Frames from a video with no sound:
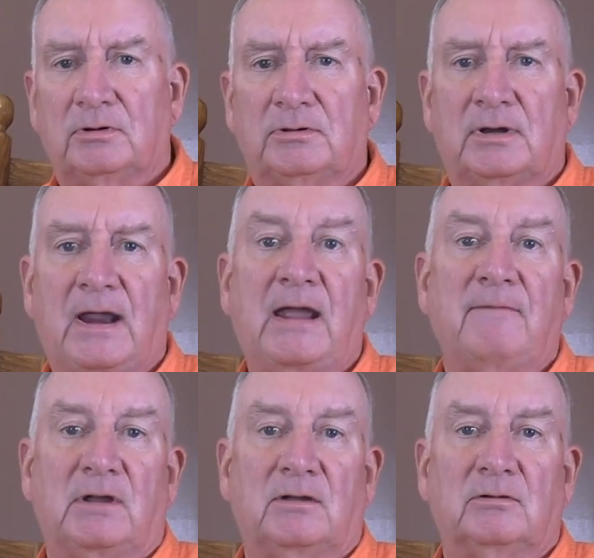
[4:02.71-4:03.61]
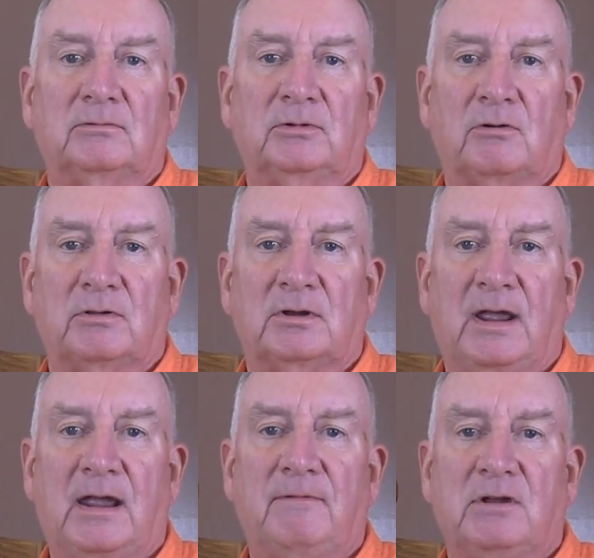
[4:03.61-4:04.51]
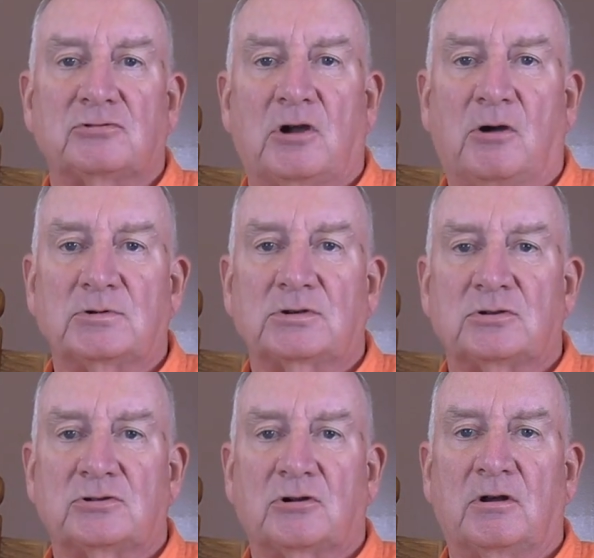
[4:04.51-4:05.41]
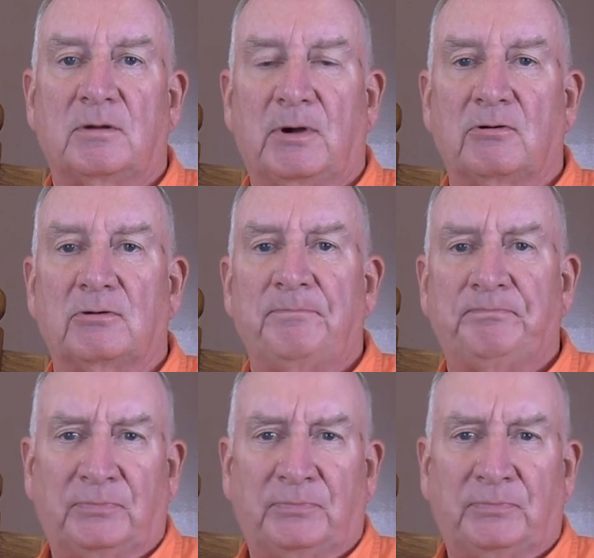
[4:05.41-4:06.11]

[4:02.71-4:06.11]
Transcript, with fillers: the Navy, you know, the Navy is always concerned about,